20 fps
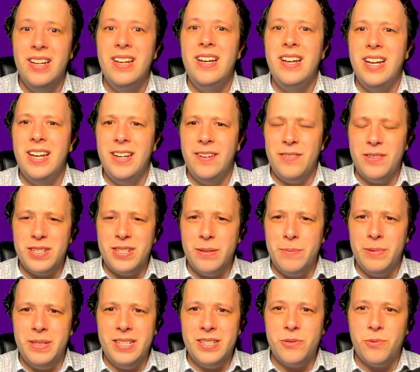And if you're someone
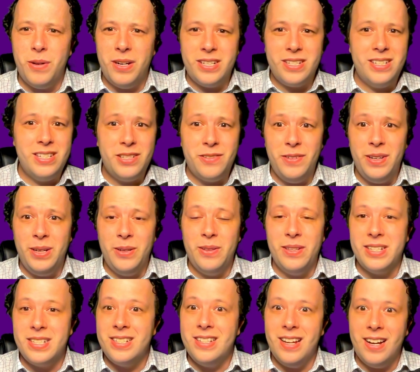that's watching this video
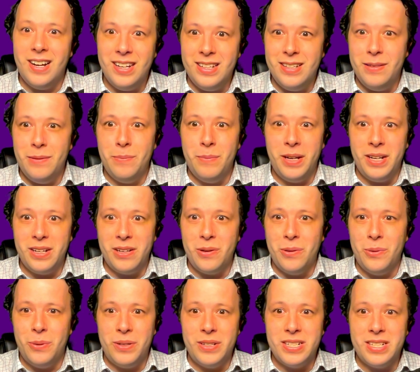that's not in my
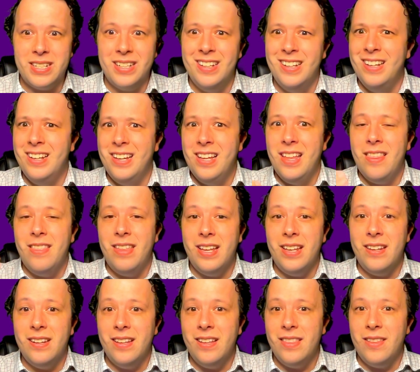course,
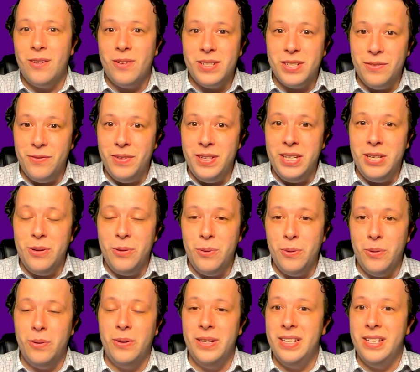then there is a video
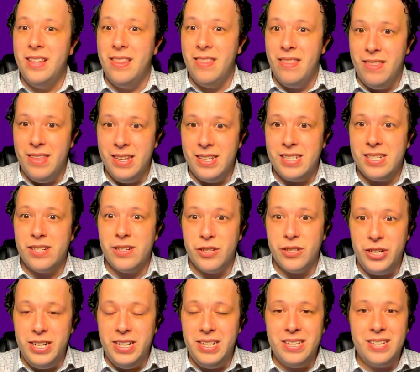on this
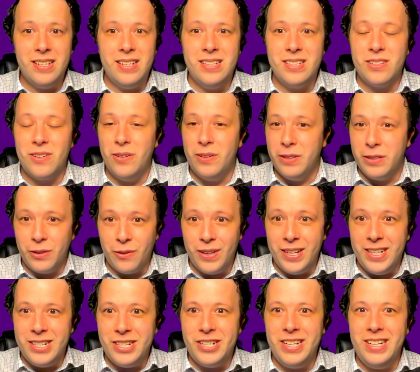sheet. It's called the green
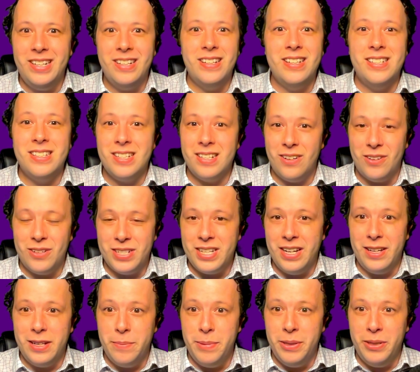sheet. It's our
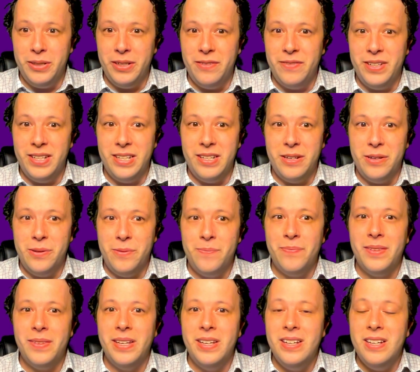solubility video.
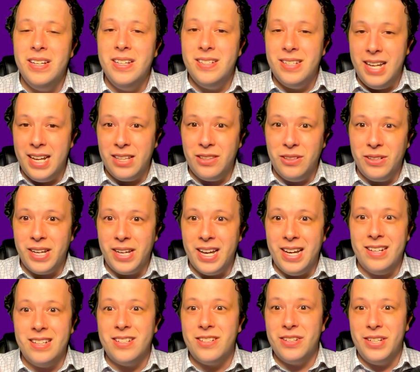Take a look at
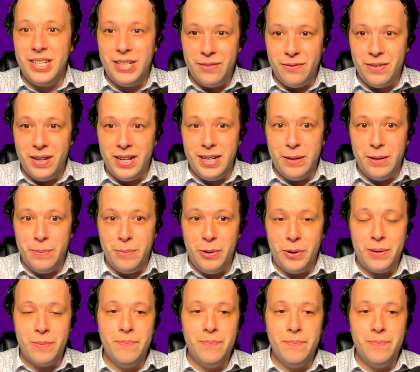it so you can find out more.